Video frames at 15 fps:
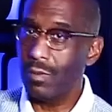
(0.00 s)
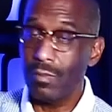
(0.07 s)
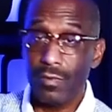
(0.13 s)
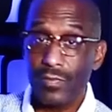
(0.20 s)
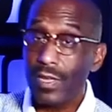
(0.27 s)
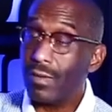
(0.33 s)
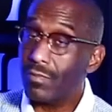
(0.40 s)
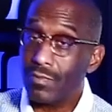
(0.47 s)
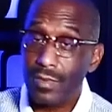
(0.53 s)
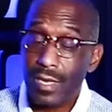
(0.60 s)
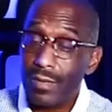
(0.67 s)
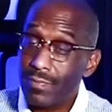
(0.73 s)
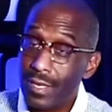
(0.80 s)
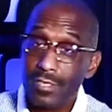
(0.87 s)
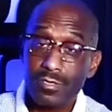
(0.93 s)
what month. They,
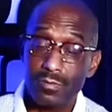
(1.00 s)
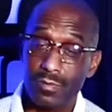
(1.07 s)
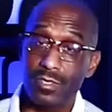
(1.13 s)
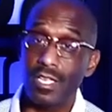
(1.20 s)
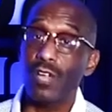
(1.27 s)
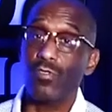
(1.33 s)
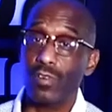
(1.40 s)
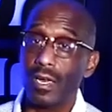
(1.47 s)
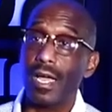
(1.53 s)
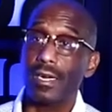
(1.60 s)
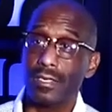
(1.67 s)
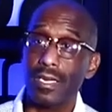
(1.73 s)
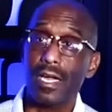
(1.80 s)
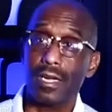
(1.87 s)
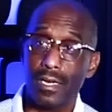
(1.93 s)
that, that's
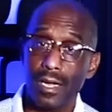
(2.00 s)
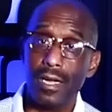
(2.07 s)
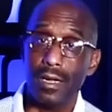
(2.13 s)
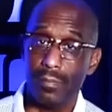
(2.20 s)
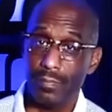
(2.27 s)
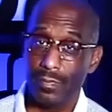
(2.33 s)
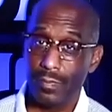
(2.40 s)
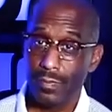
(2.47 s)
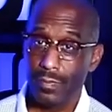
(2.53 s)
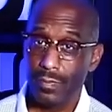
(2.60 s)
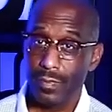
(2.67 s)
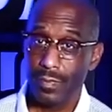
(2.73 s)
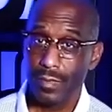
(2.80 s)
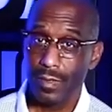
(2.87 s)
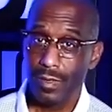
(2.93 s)
deathclock.com.
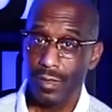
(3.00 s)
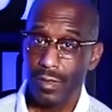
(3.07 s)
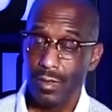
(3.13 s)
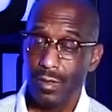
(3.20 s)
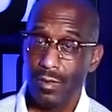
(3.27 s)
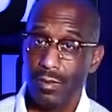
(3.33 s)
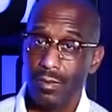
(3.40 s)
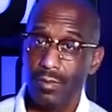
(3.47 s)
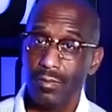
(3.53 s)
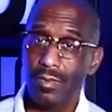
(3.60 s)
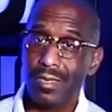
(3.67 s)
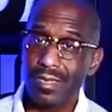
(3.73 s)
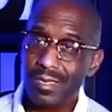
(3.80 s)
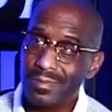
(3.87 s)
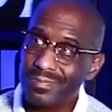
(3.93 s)

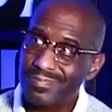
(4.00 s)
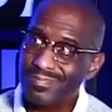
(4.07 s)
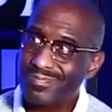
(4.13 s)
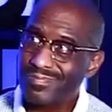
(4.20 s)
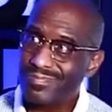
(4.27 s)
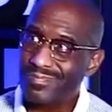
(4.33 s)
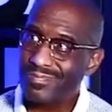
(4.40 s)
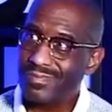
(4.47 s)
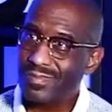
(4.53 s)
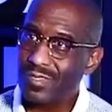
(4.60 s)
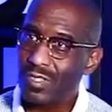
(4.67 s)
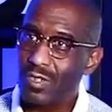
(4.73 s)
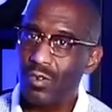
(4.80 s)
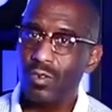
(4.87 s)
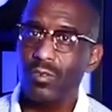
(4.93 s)
Well,
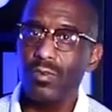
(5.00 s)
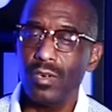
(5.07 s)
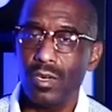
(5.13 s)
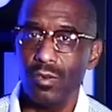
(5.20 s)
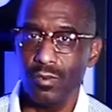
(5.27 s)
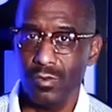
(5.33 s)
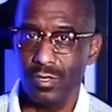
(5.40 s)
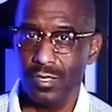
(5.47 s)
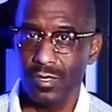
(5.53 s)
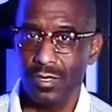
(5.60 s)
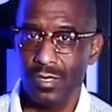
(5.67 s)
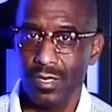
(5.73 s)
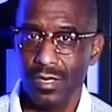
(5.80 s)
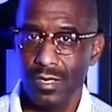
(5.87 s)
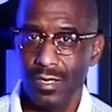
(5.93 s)
who knows?
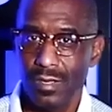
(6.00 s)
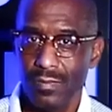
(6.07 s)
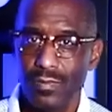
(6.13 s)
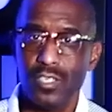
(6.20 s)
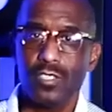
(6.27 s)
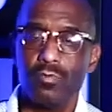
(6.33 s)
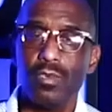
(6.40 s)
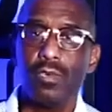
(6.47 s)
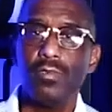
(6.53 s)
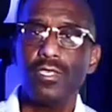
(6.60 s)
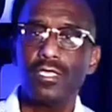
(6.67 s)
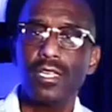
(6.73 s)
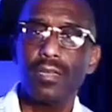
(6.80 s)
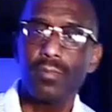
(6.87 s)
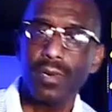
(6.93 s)
This week
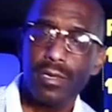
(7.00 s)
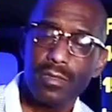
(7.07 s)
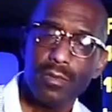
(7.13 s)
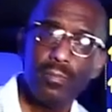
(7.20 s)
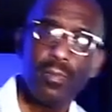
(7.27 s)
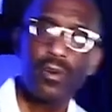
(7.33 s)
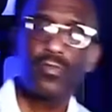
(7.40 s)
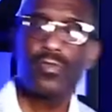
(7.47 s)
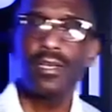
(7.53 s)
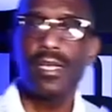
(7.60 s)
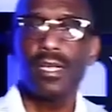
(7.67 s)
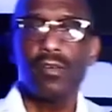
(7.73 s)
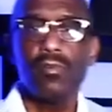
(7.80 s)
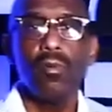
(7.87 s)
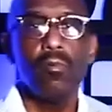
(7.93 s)
we celebrate the
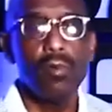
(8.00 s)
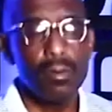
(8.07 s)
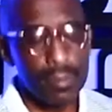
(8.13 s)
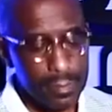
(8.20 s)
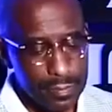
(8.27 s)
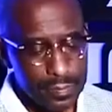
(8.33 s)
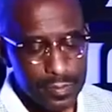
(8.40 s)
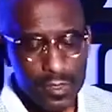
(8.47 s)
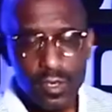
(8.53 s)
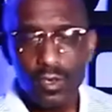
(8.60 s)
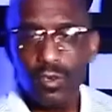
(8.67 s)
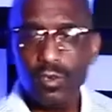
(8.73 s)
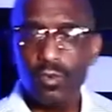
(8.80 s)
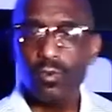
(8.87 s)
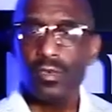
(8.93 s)
birthday of a woman
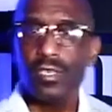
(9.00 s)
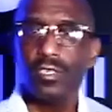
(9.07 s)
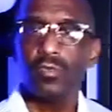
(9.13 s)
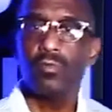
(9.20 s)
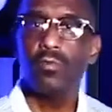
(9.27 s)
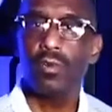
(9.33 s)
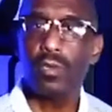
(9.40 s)
who is